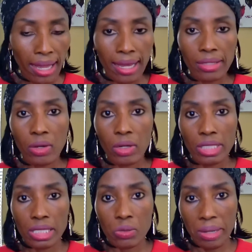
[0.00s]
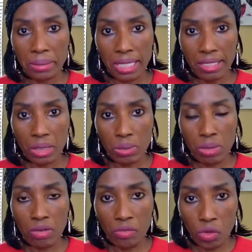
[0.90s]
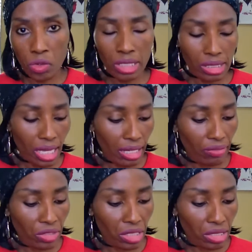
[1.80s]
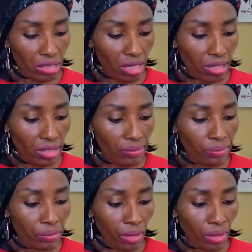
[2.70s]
And on his website as well for this NFTs, he says